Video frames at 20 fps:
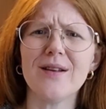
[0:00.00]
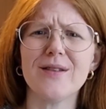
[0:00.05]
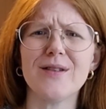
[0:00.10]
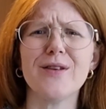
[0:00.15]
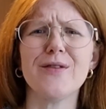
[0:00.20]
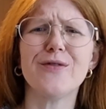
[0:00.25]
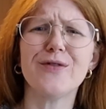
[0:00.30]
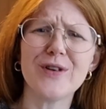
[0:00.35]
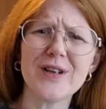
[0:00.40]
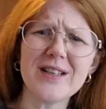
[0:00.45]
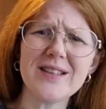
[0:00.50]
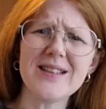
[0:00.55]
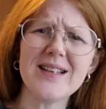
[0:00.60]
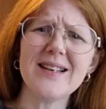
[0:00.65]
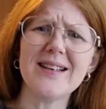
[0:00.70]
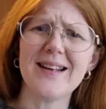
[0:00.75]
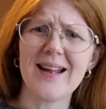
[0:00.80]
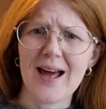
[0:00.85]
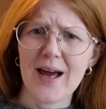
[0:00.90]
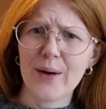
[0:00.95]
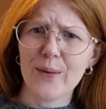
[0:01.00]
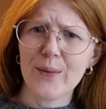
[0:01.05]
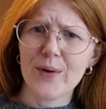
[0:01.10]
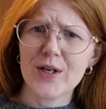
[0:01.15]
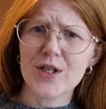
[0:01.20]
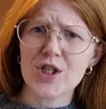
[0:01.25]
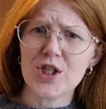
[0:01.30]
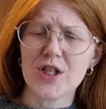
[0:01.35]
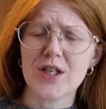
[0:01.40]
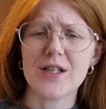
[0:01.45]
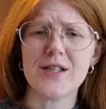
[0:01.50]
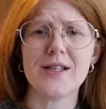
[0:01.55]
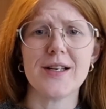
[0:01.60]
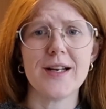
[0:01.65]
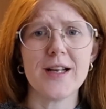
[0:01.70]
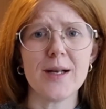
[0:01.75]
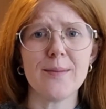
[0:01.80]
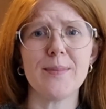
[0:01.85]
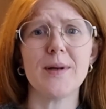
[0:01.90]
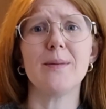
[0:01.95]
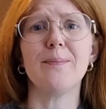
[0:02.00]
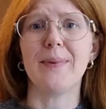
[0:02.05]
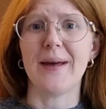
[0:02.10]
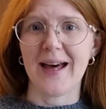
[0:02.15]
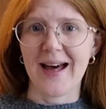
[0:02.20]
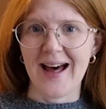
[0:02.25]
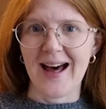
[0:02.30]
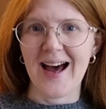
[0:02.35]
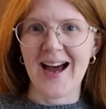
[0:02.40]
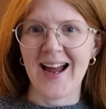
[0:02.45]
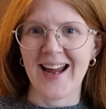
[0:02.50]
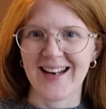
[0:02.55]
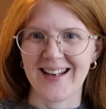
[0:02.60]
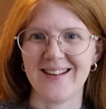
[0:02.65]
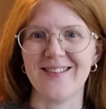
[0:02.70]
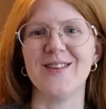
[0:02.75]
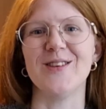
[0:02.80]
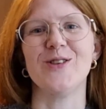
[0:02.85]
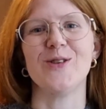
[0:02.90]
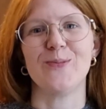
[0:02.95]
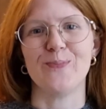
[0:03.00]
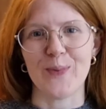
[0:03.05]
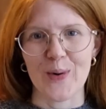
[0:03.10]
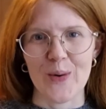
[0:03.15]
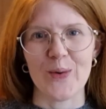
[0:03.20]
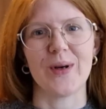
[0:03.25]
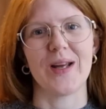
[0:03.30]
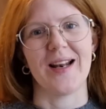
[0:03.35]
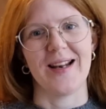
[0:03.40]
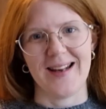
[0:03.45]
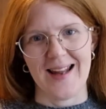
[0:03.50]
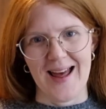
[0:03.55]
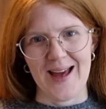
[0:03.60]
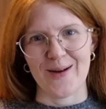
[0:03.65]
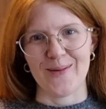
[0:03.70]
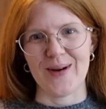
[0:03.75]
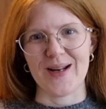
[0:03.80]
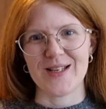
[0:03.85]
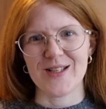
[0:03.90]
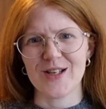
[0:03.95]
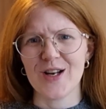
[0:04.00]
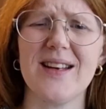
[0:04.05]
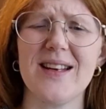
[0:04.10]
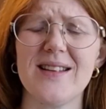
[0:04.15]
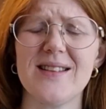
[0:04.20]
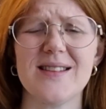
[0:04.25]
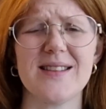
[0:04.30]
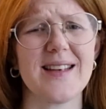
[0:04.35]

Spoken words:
the written language is a little bit behind the spoken language. It's